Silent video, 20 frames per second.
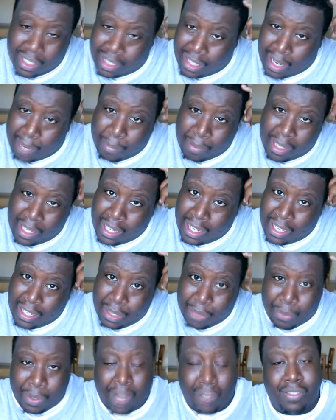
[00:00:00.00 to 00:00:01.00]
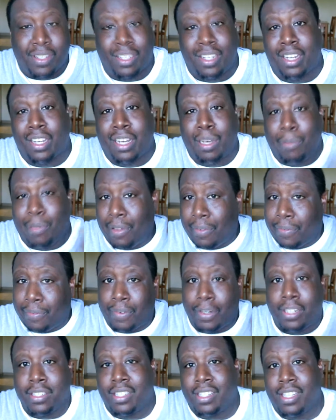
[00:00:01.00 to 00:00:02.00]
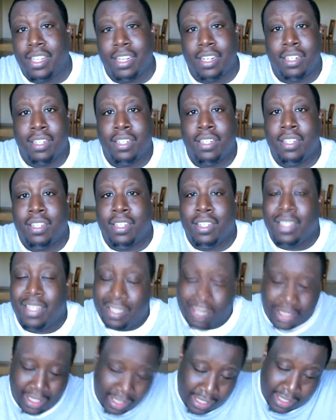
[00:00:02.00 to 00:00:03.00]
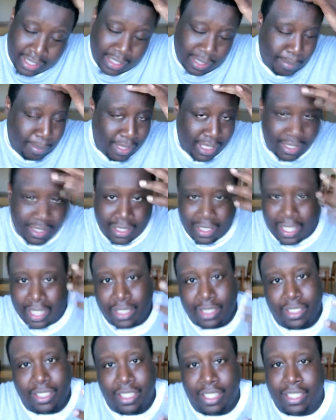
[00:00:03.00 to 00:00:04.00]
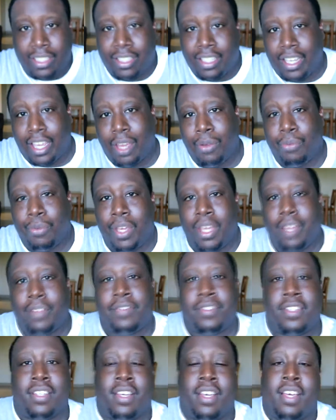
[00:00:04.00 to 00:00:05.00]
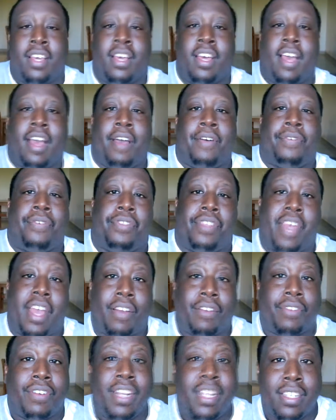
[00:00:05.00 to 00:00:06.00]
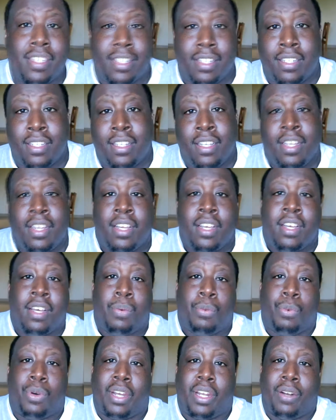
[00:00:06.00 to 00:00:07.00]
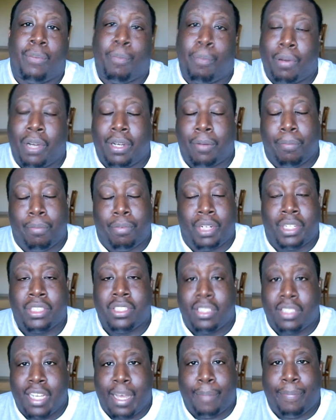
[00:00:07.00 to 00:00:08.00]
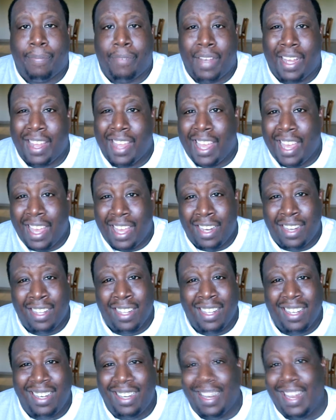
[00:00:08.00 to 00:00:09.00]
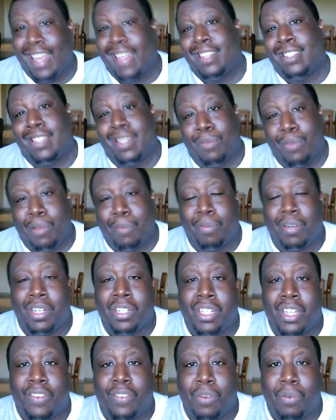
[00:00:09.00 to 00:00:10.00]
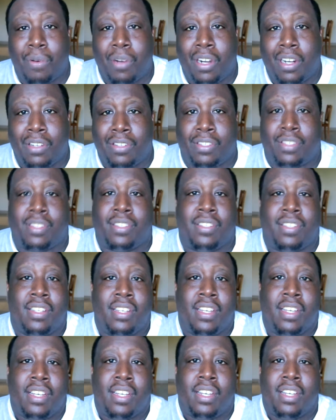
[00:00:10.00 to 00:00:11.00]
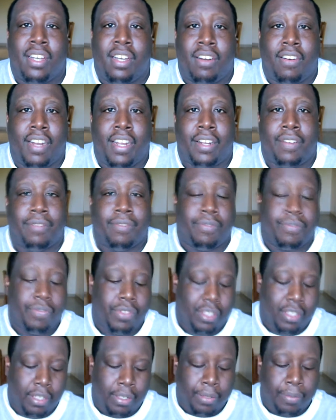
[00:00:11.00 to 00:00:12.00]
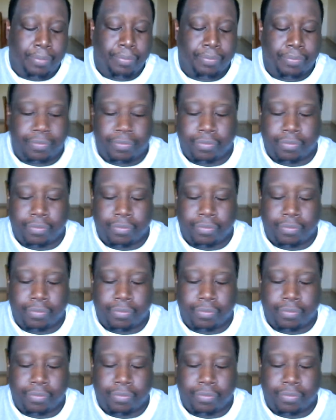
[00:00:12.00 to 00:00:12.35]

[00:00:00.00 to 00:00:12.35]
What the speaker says: in the top of your hair, your waves are gonna come in first there. It's the easiest place to get waves. And for that reason, we're gonna brush the top of our head less than we brush everywhere else. All right. So